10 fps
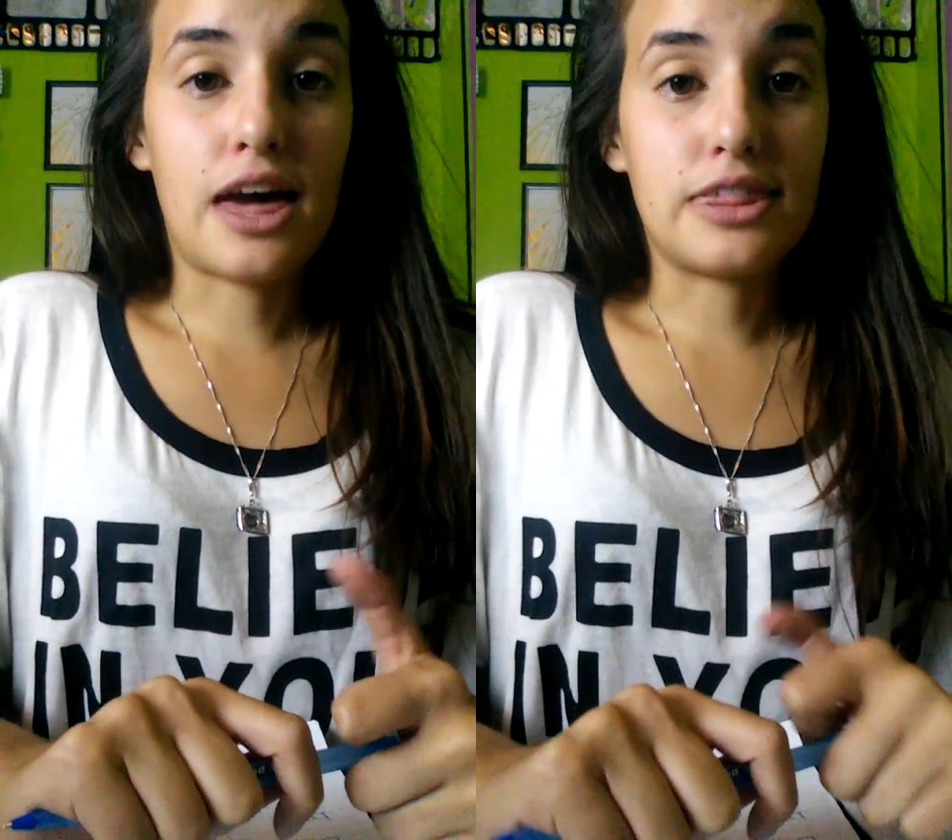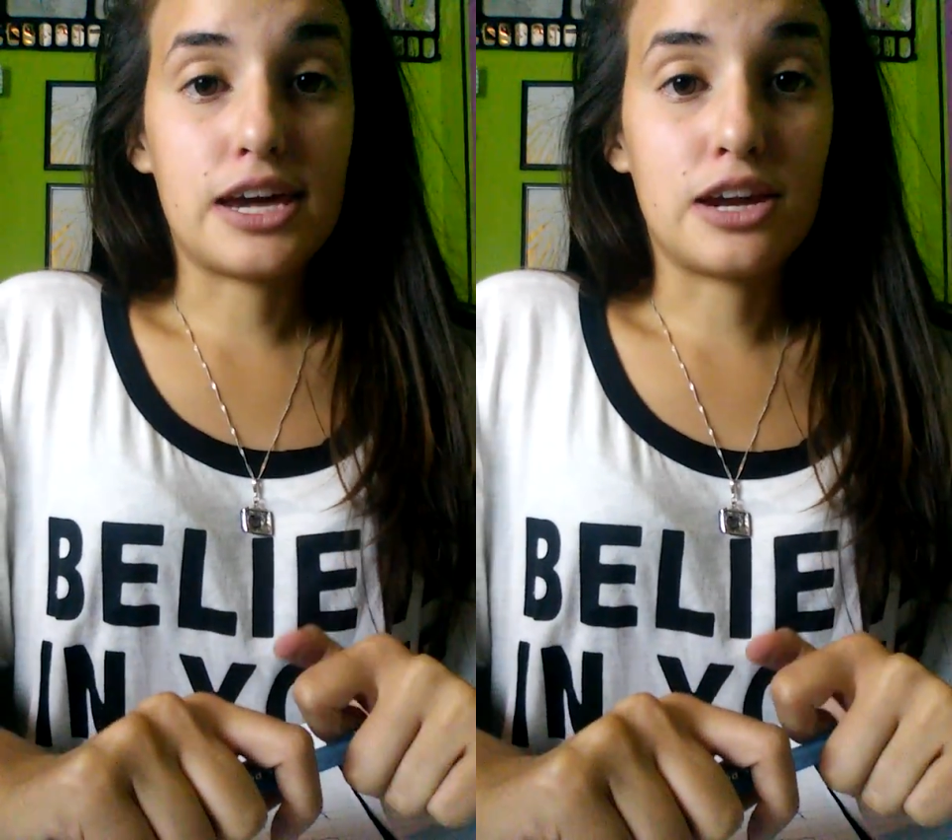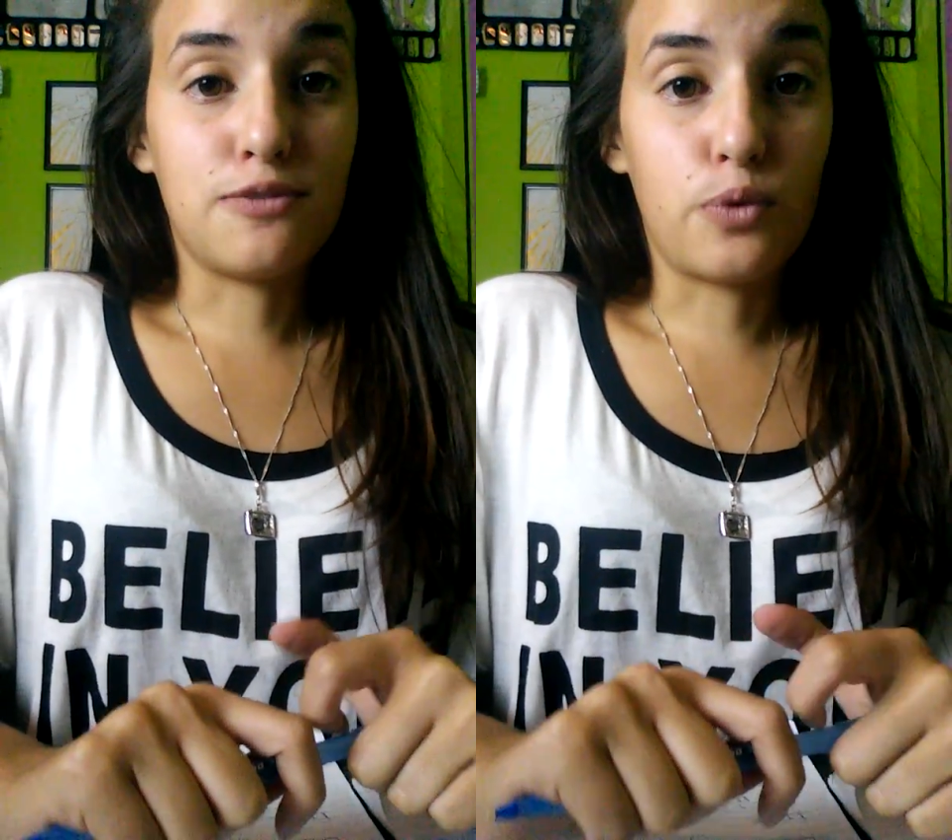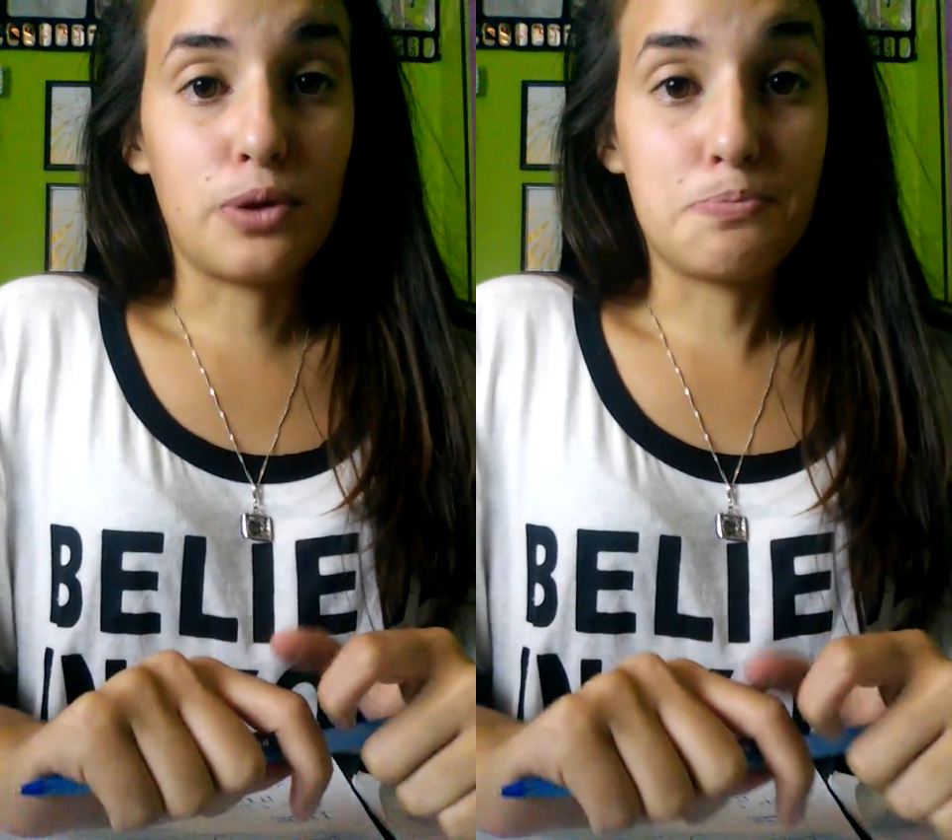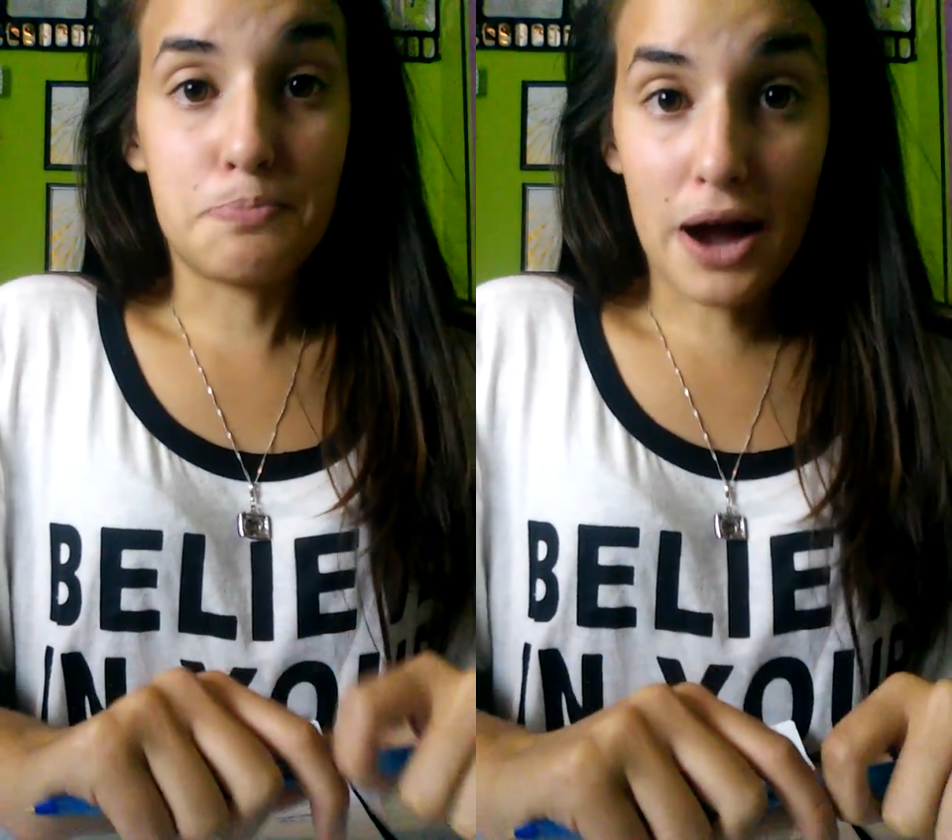that they can avoid